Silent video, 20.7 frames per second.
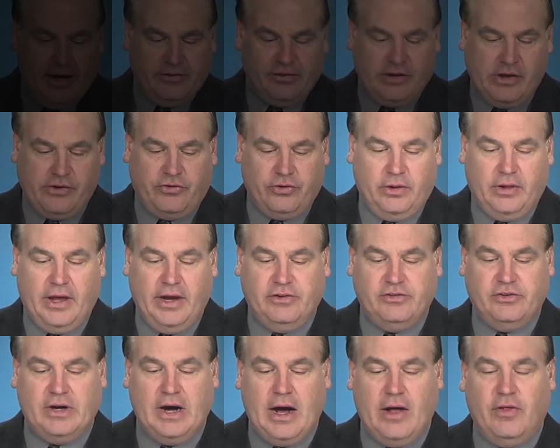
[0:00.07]
A Central Lakes
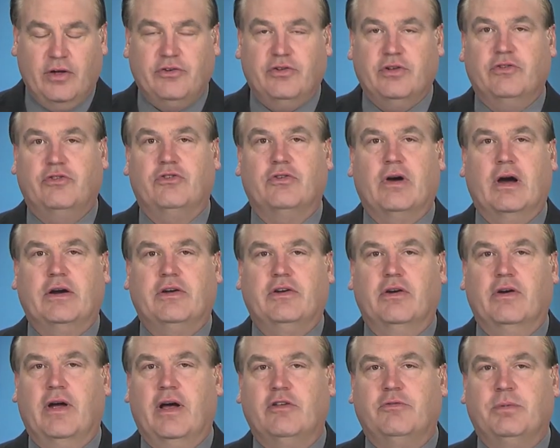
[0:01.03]
College
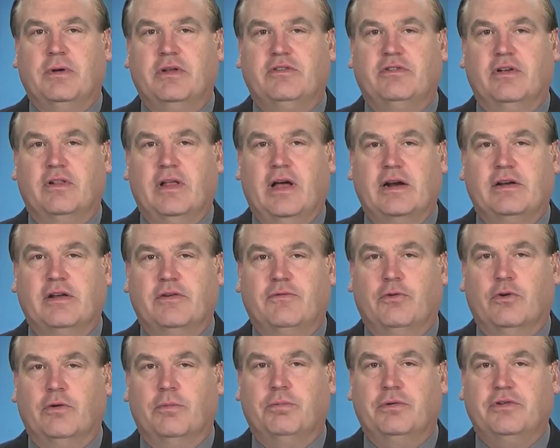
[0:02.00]
instructor has been selected
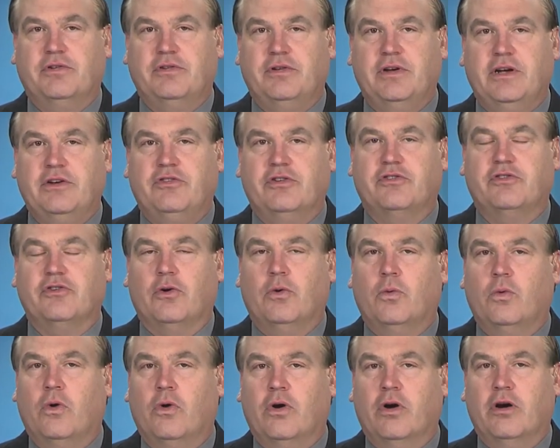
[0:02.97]
for a prestigious
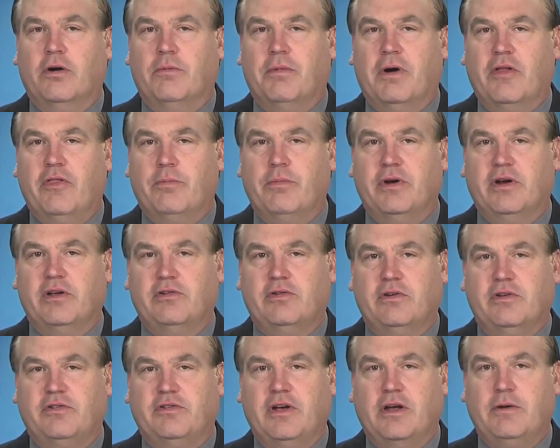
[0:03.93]
award by the
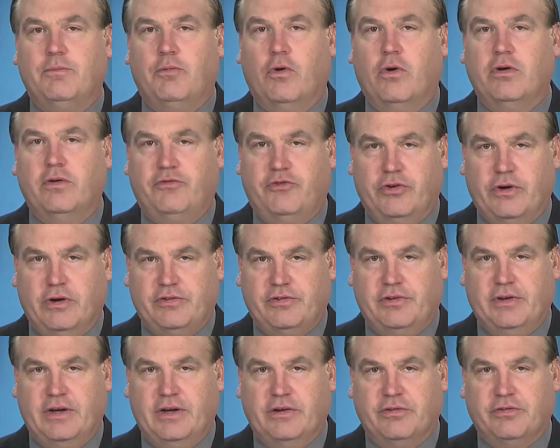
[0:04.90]
Minnesota State Board of
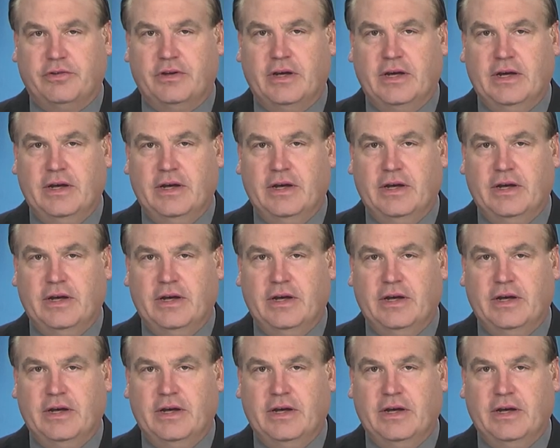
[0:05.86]
Trustees.